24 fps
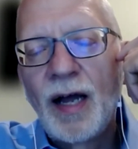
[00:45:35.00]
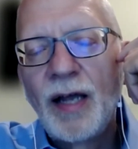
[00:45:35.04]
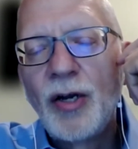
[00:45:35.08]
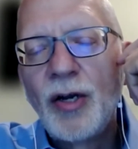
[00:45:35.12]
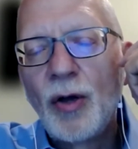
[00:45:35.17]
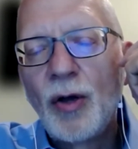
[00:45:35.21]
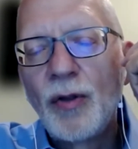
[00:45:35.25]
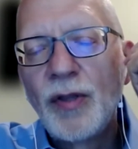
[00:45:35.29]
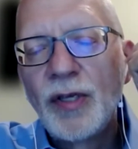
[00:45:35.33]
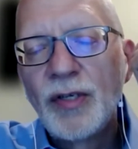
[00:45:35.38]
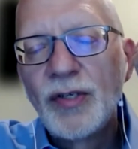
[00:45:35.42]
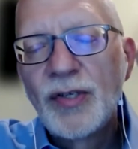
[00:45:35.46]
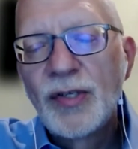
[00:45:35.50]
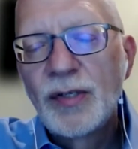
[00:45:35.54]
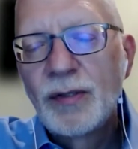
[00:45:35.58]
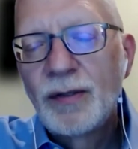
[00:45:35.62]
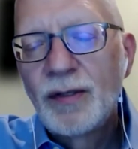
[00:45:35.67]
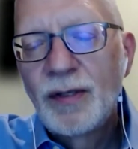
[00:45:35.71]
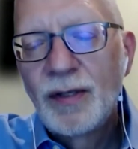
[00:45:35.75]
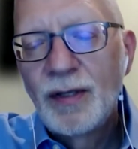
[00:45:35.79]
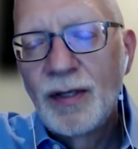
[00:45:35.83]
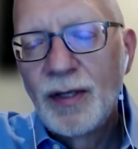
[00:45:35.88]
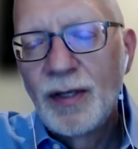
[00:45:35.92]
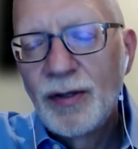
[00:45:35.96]
know
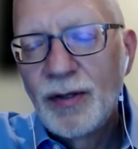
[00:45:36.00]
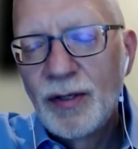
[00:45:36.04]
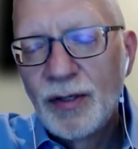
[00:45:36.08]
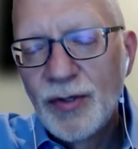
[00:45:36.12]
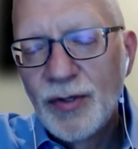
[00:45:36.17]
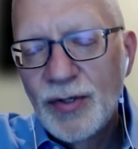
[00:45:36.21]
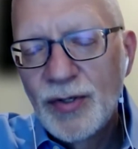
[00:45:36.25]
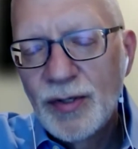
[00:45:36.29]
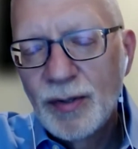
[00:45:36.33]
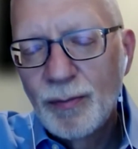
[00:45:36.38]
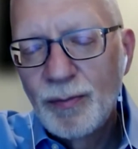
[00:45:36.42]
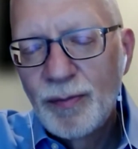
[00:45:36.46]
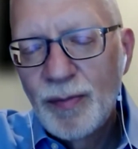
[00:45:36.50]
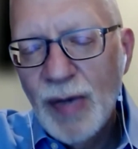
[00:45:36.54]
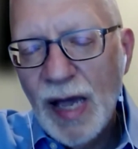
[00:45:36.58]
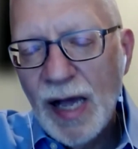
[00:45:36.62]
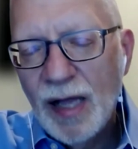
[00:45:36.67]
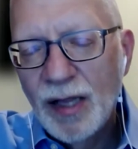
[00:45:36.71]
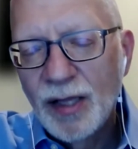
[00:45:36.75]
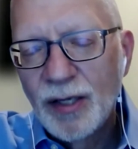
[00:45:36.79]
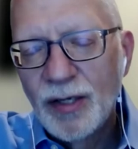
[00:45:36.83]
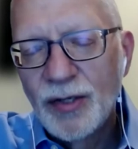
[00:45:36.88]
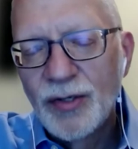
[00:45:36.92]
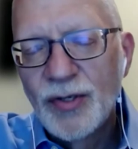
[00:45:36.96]
that there's a
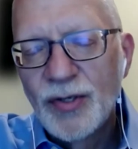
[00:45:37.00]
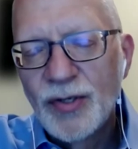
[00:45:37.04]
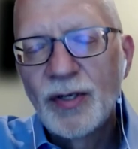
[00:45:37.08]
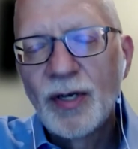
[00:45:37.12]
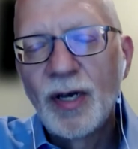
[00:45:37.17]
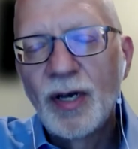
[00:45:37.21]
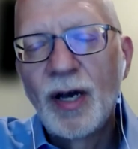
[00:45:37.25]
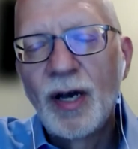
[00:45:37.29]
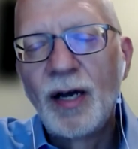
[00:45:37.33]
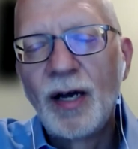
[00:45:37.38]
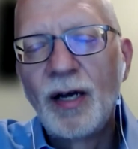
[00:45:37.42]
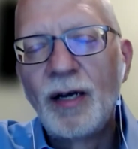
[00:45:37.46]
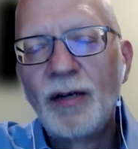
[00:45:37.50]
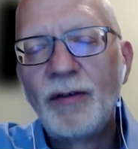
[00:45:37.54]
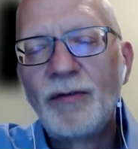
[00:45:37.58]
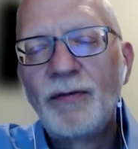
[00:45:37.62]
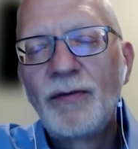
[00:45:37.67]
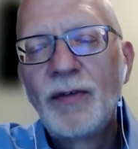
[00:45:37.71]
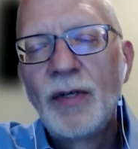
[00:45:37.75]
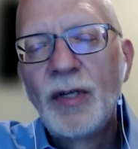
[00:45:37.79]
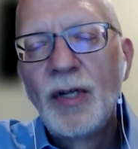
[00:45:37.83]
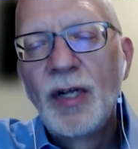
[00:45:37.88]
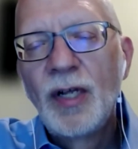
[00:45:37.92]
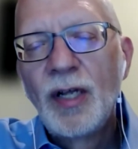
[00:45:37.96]
balance
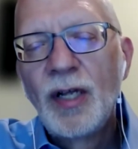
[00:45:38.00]
of